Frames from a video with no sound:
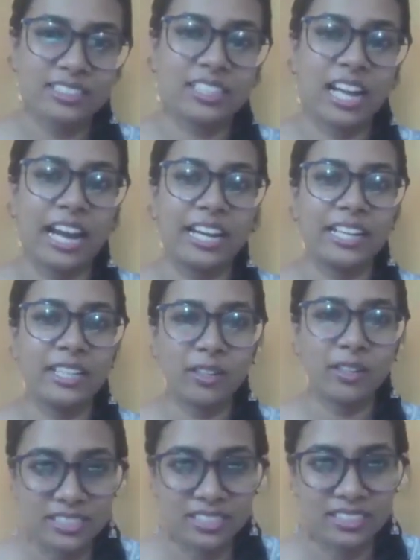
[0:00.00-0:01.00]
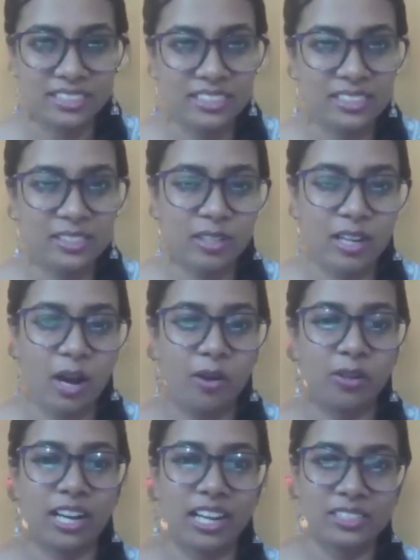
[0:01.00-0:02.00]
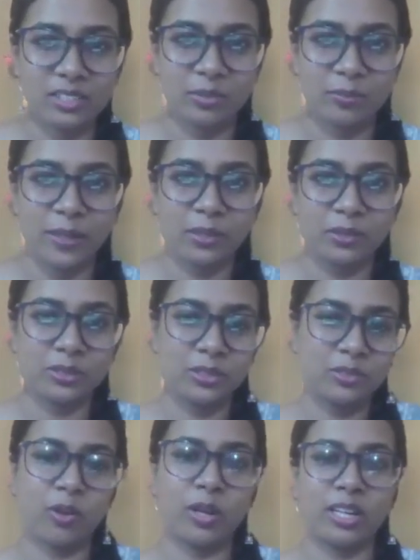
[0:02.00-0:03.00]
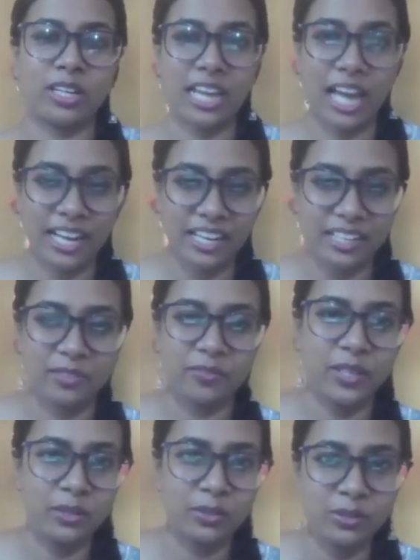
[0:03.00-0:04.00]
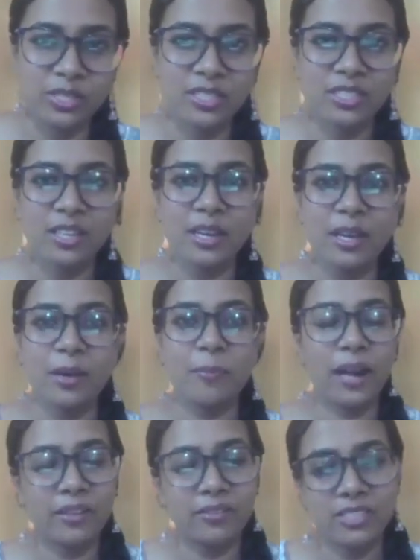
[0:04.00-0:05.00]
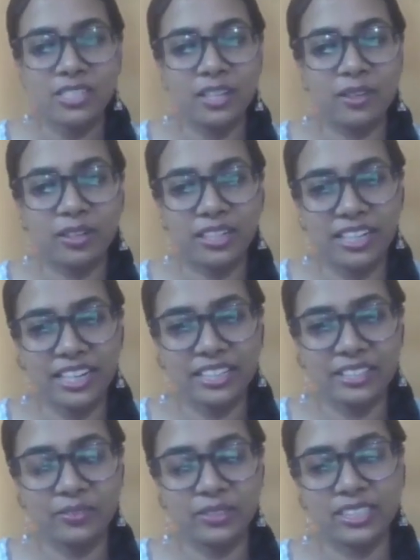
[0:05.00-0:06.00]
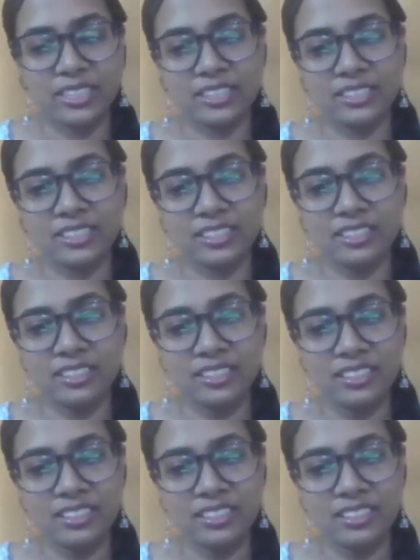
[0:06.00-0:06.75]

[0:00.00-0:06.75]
guide your decisions on how glass should be used for light, views, privacy, or connectivity, sir?